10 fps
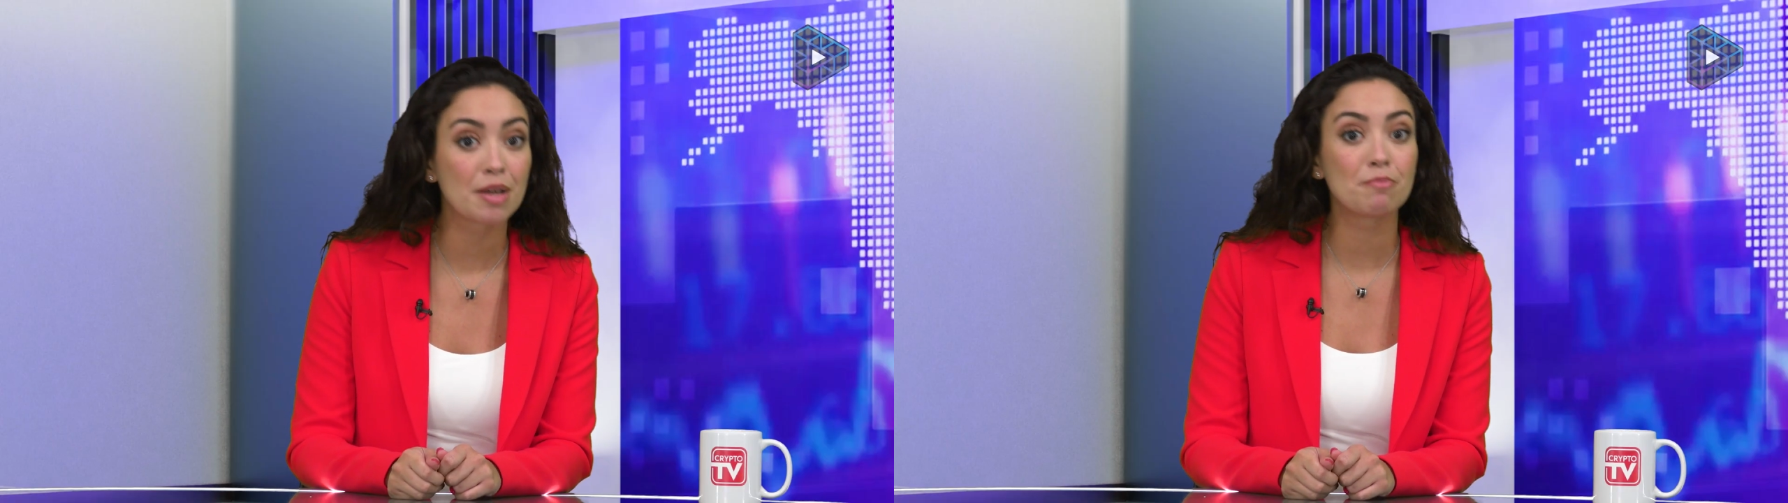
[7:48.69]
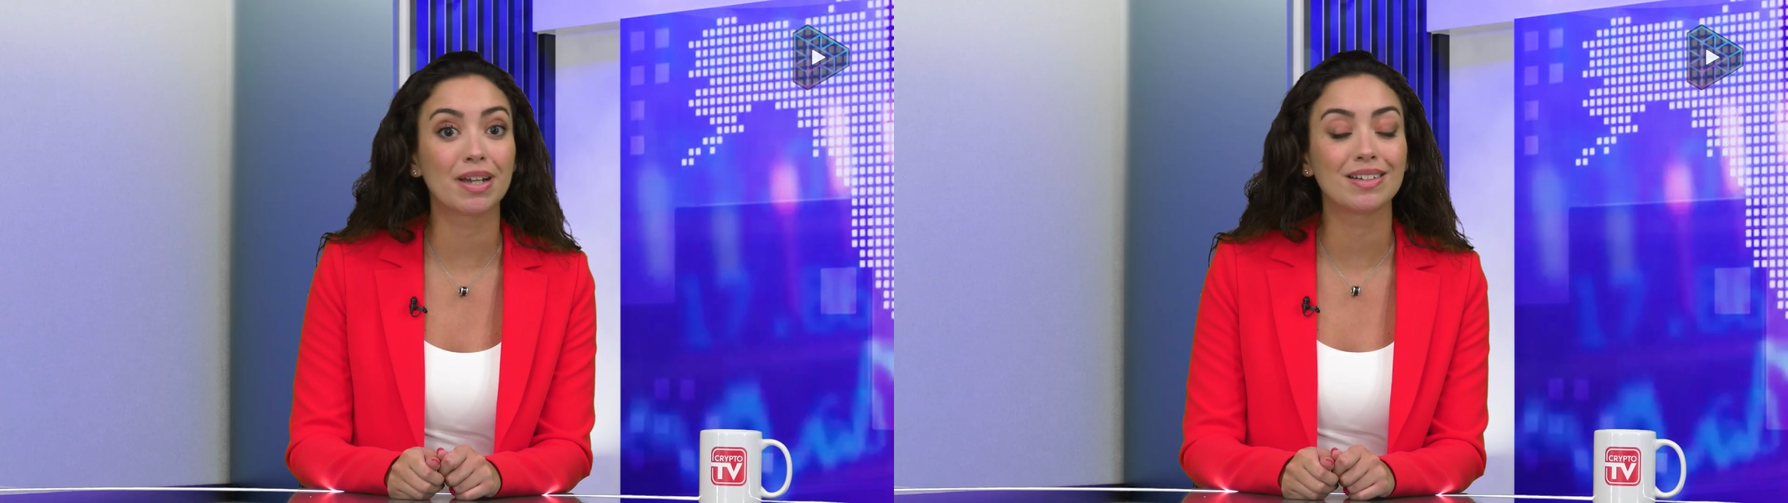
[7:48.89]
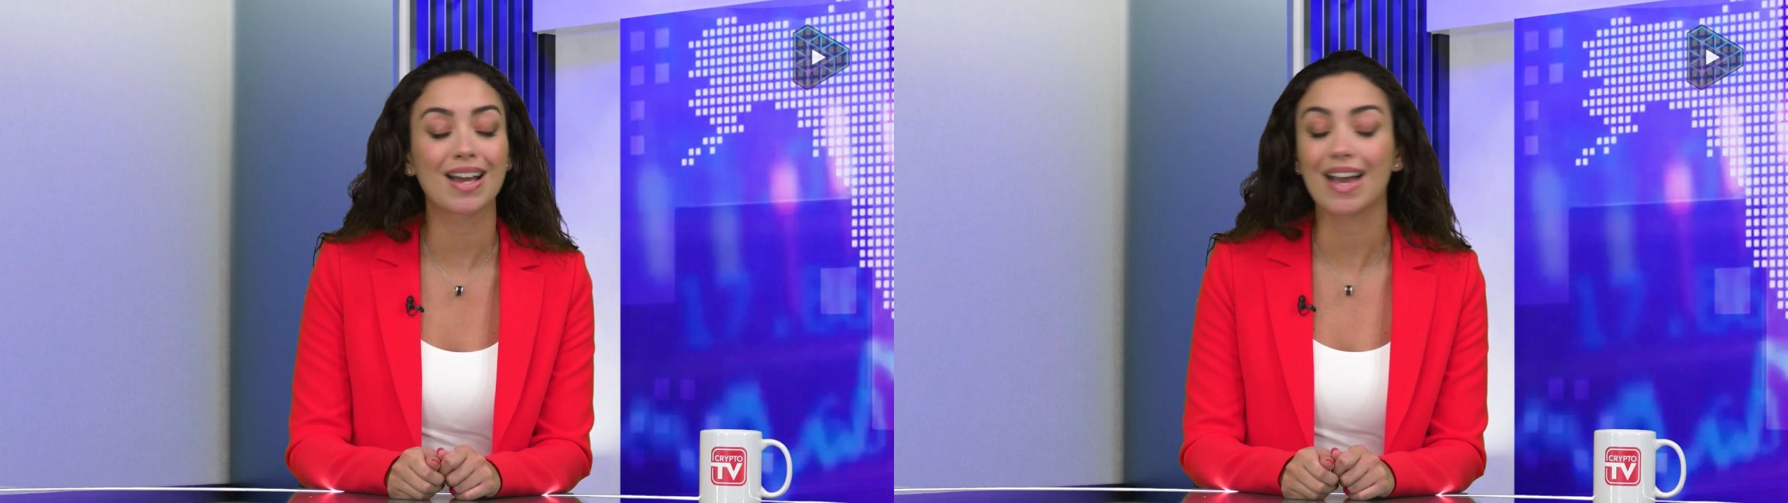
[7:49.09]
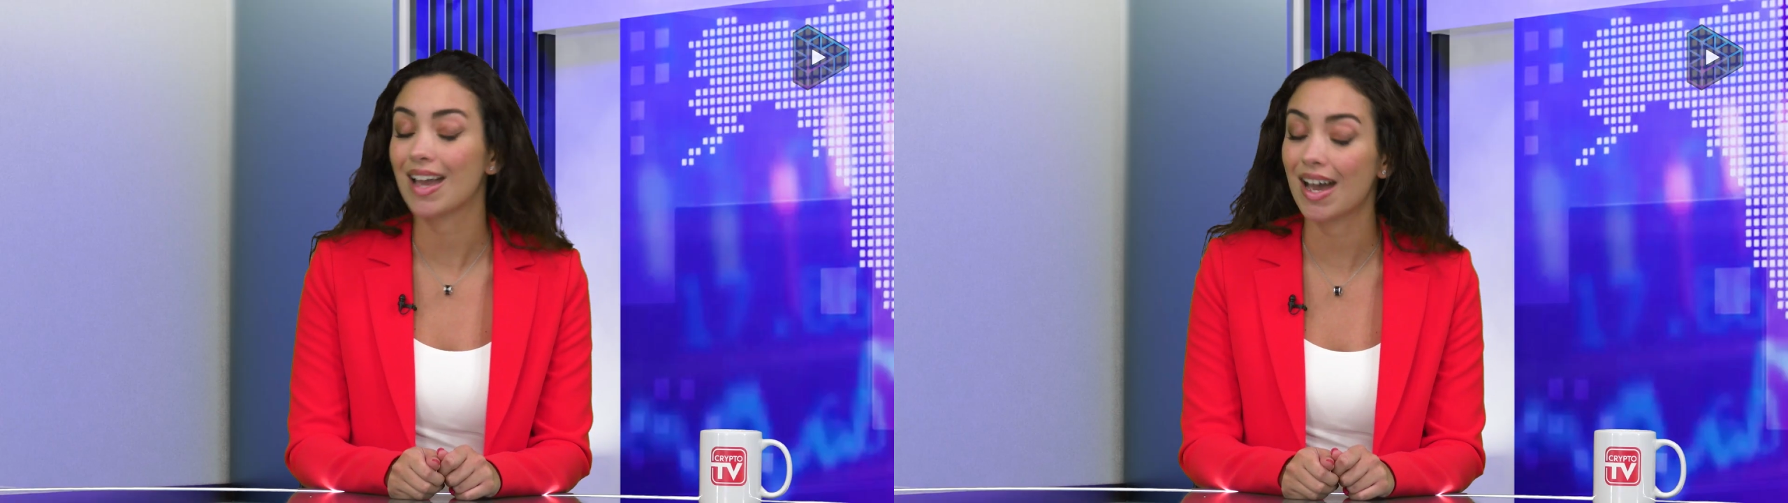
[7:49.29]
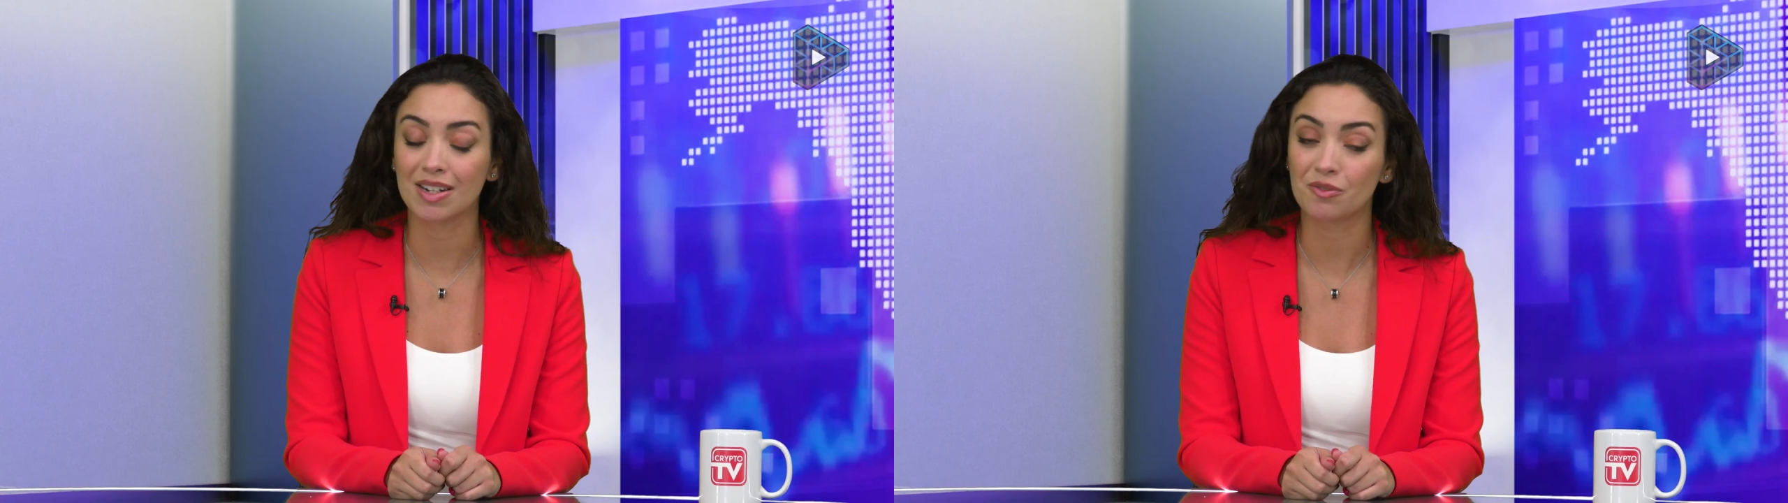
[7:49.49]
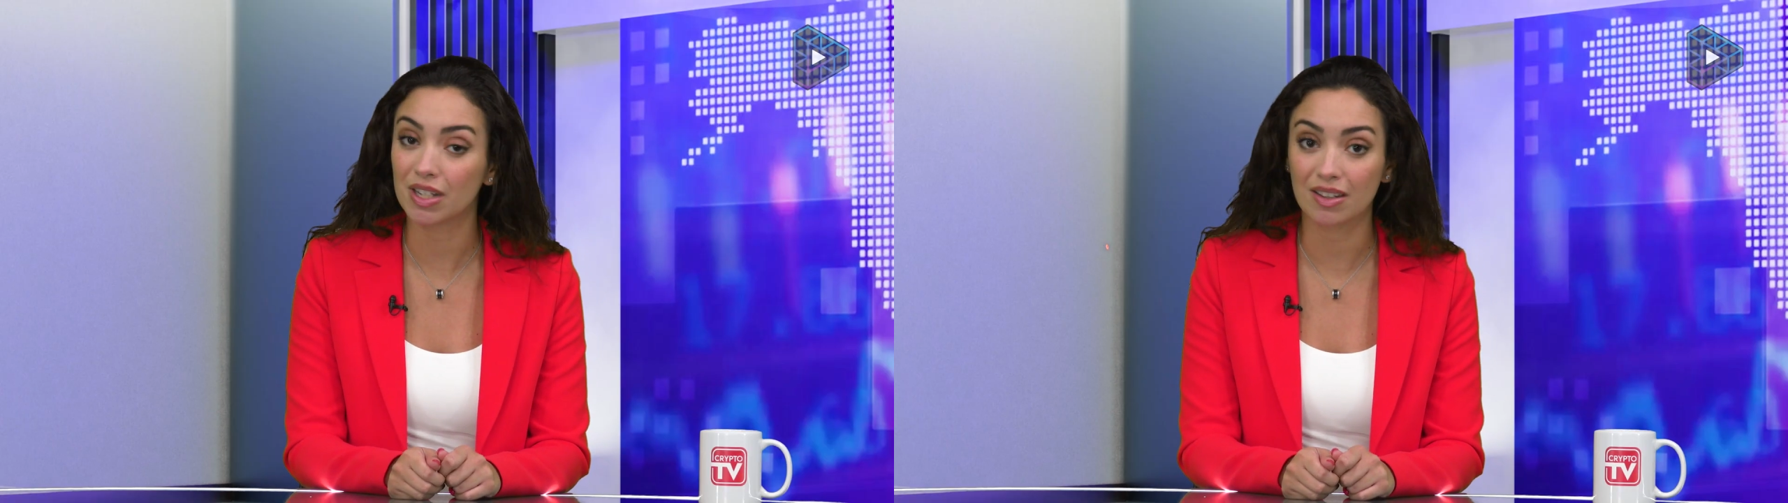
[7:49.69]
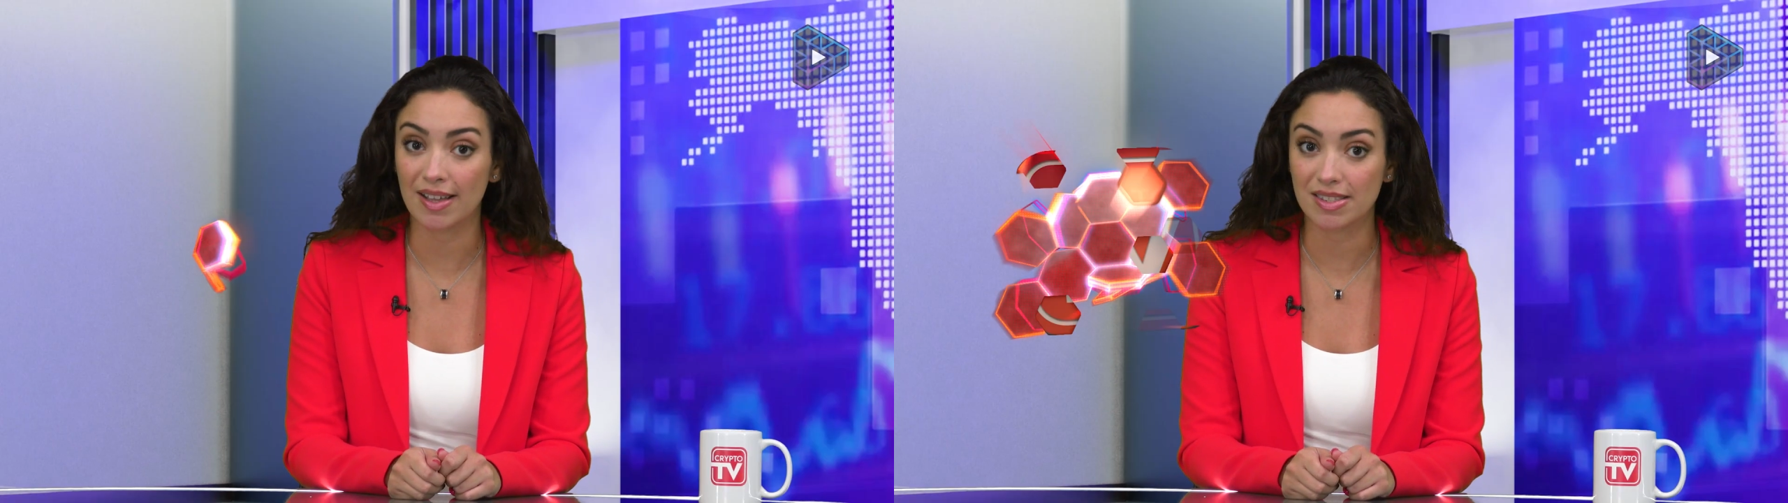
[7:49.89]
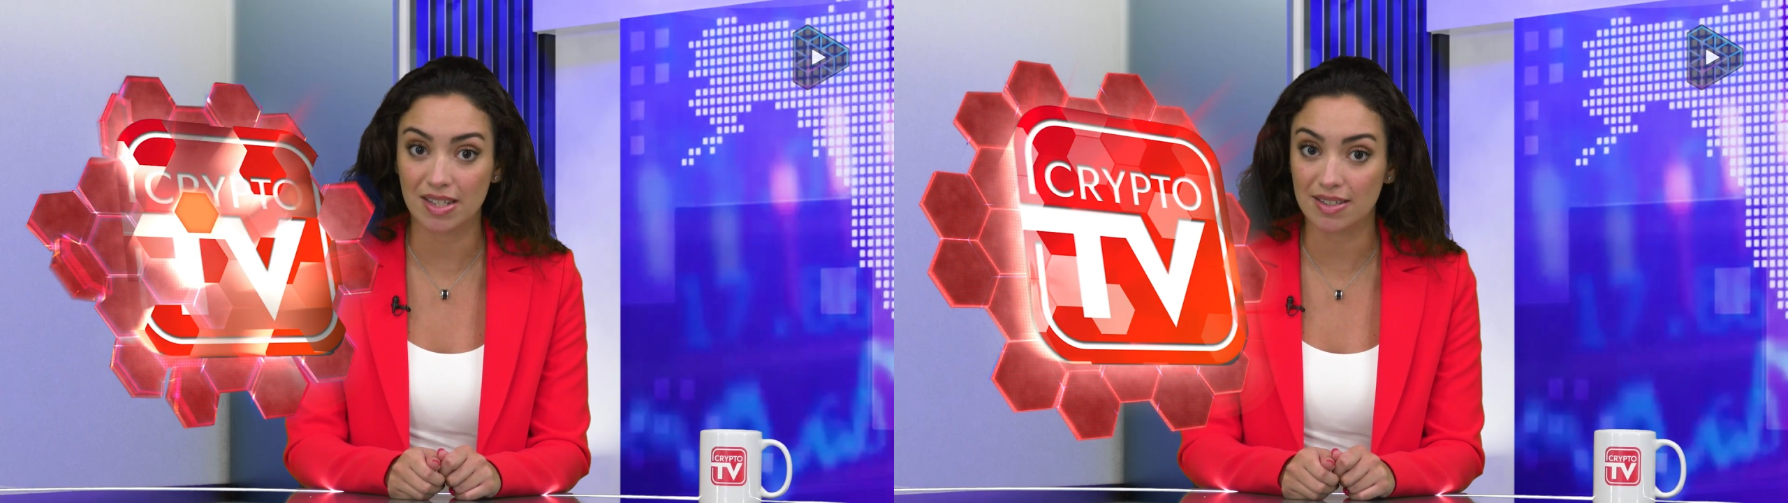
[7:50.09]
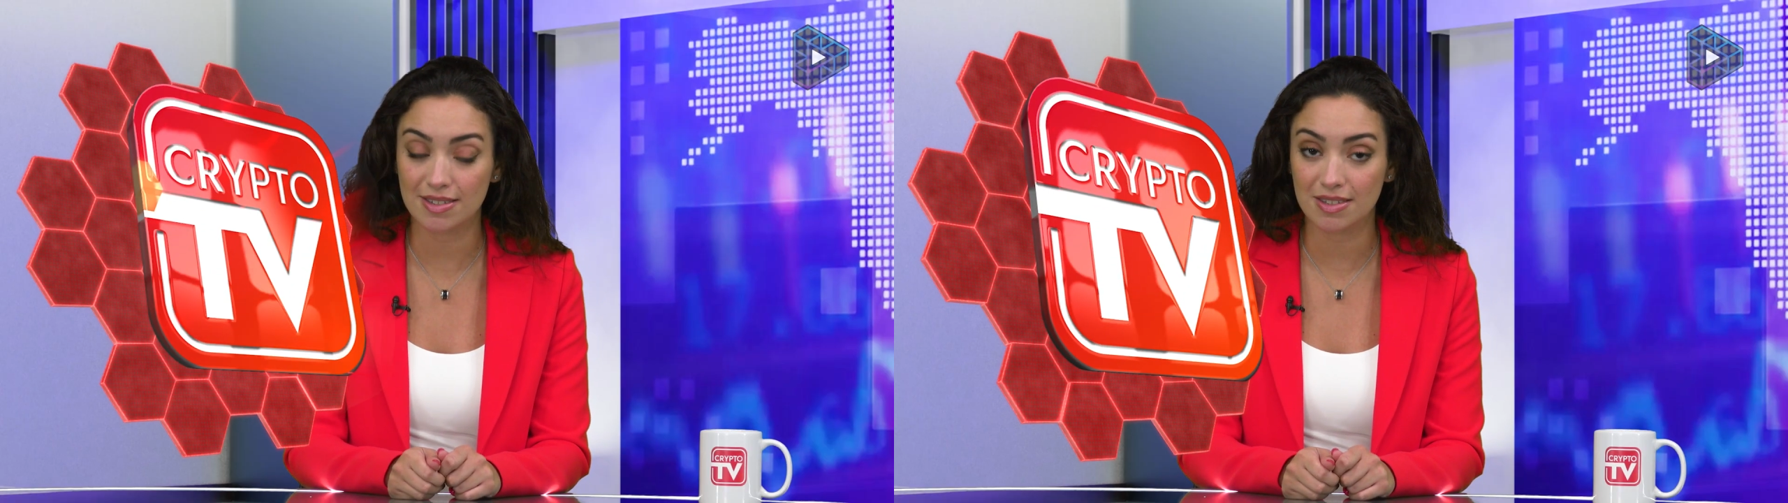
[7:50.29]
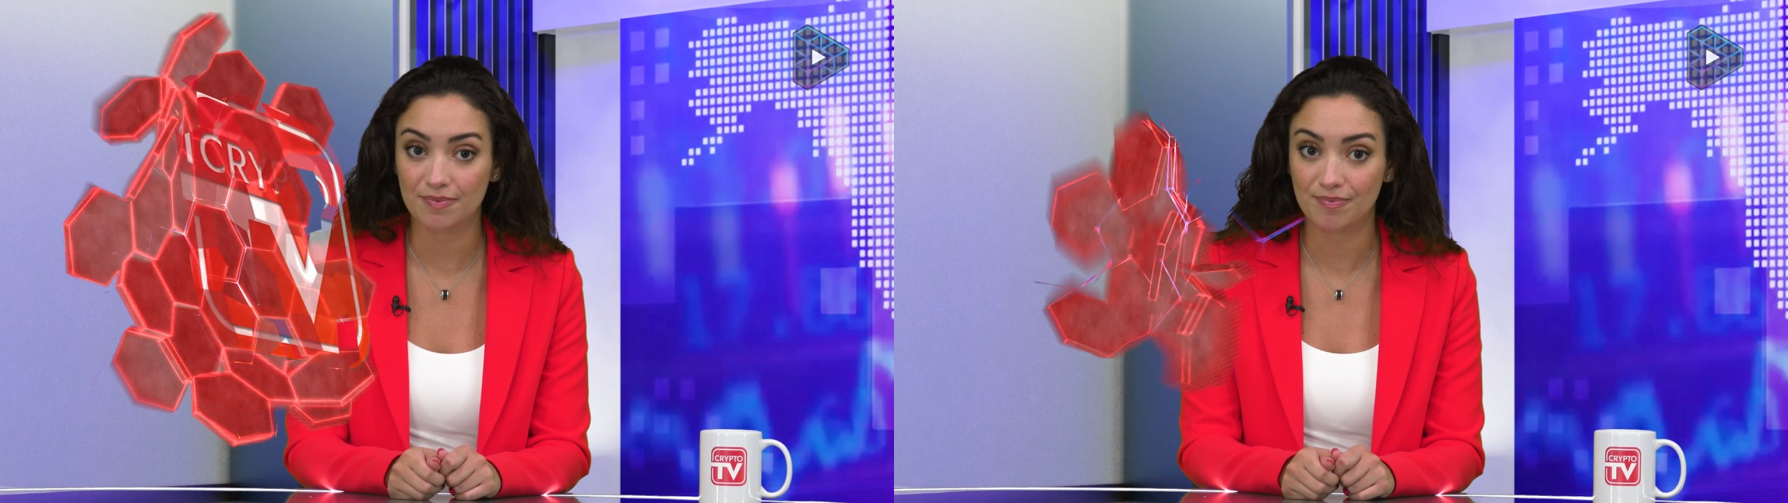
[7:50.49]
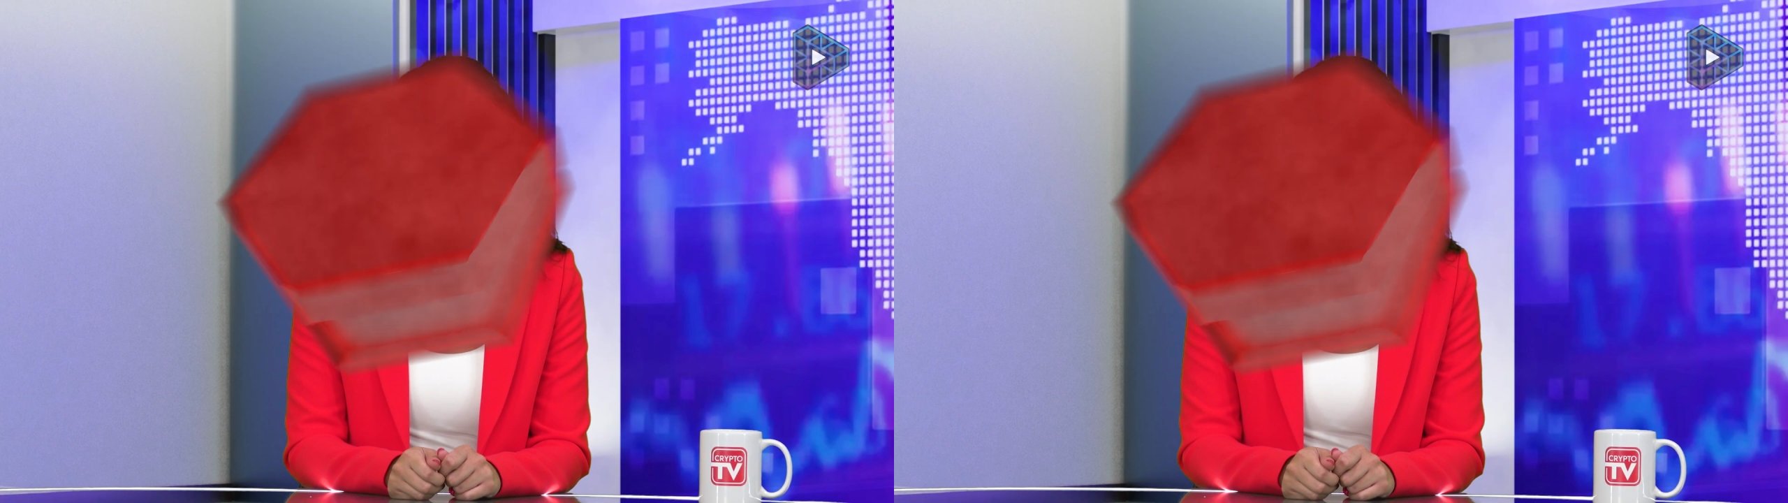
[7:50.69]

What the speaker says: but I hadn't realized this.